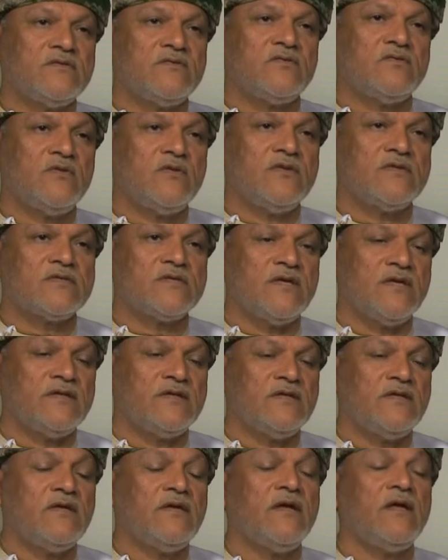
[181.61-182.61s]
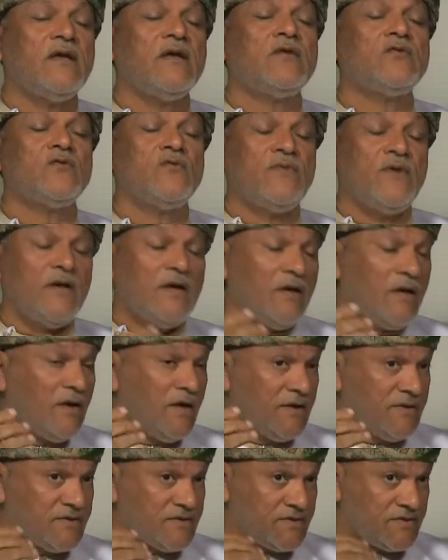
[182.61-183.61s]
to this country. A lot of
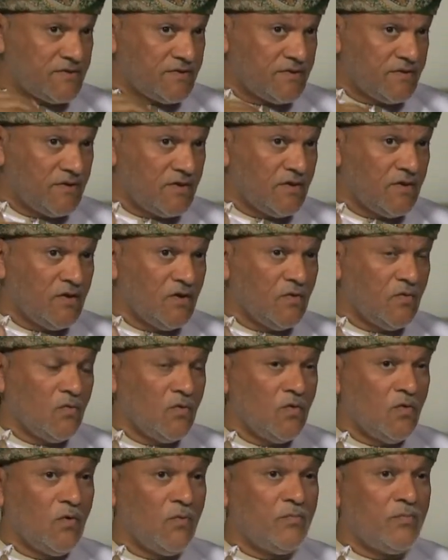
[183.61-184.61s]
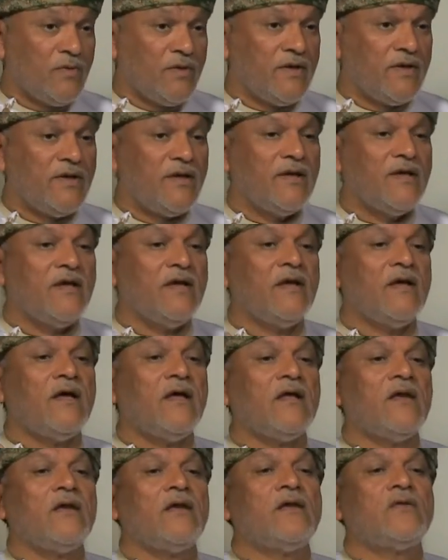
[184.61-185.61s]
airlines will open
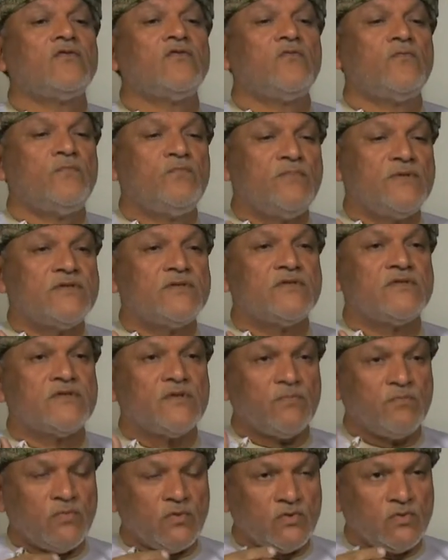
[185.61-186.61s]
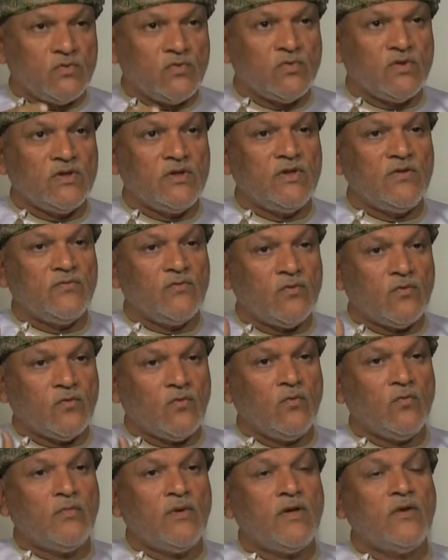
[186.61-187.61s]
a lot of business opportunity for
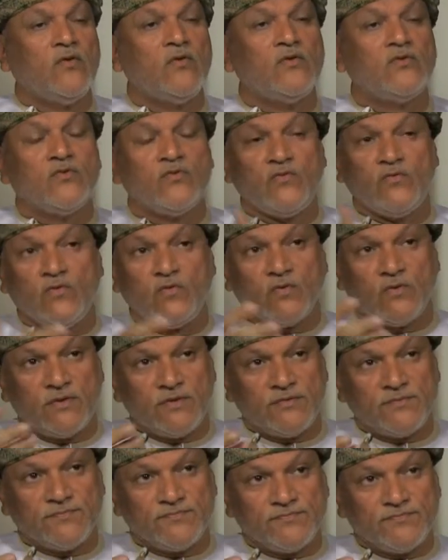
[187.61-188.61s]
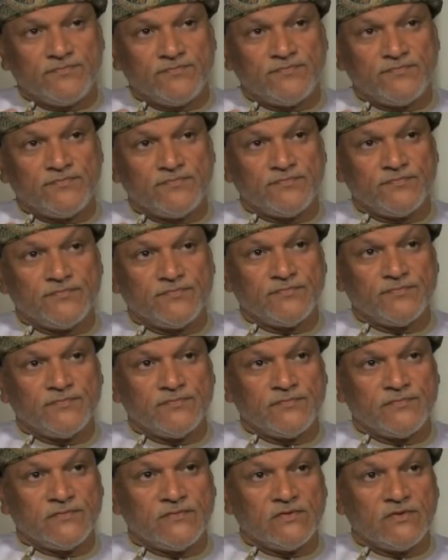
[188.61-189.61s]
Oman oil to fuel.
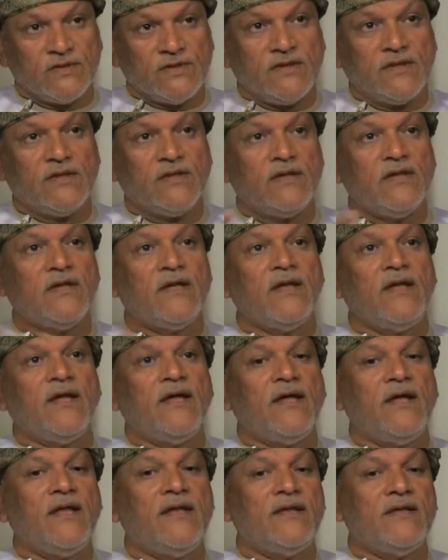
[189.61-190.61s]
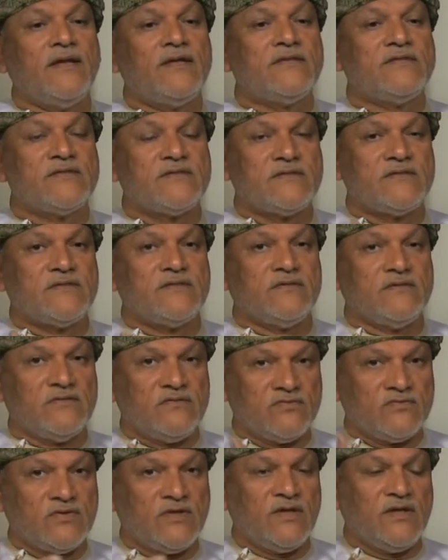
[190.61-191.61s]
Okay, and that's
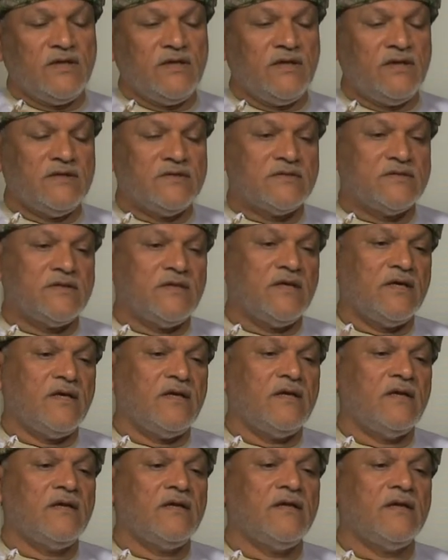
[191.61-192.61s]
really is uh,